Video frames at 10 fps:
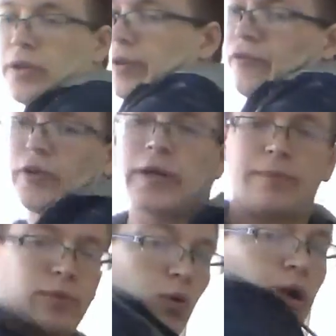if you're
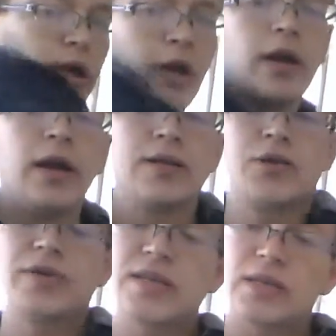hip.
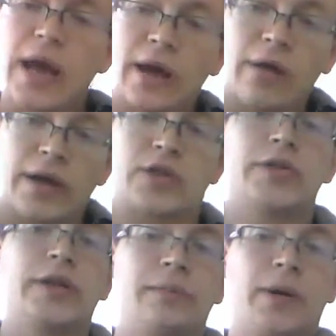So this style
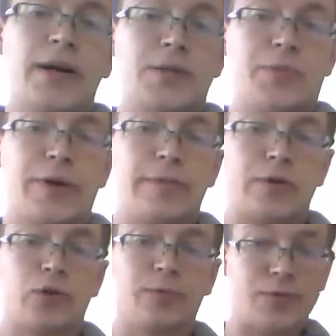actually combines pretty
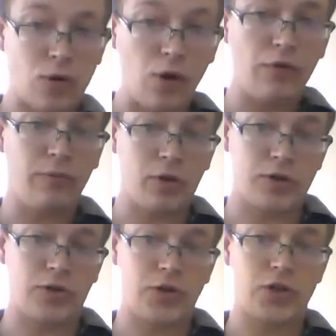much almost all of the
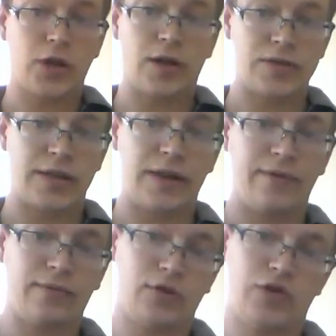martial arts styles that
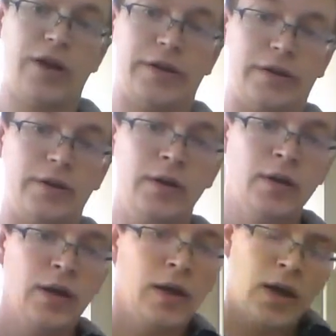I've ever trained
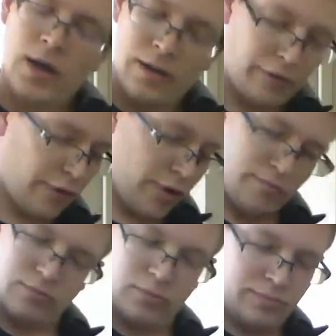in,
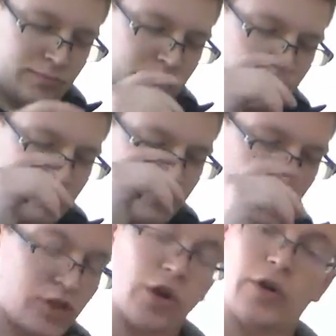from
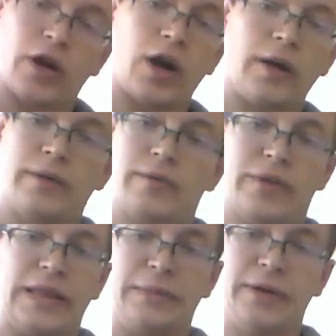Shotokan
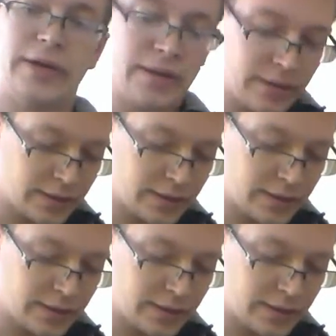with limited,